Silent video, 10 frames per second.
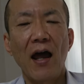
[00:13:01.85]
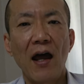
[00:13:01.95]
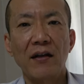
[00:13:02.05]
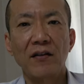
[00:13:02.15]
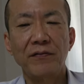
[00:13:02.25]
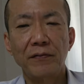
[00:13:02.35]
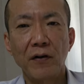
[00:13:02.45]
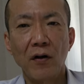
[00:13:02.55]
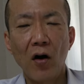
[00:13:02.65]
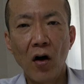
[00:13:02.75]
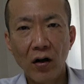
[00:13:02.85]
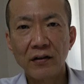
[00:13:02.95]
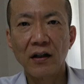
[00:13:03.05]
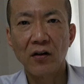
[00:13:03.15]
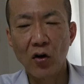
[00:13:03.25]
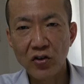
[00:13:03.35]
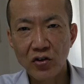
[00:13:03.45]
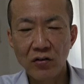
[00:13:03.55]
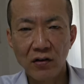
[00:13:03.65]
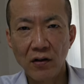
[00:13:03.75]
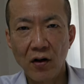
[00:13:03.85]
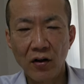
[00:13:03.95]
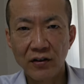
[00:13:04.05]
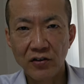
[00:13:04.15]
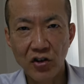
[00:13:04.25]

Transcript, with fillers: And on the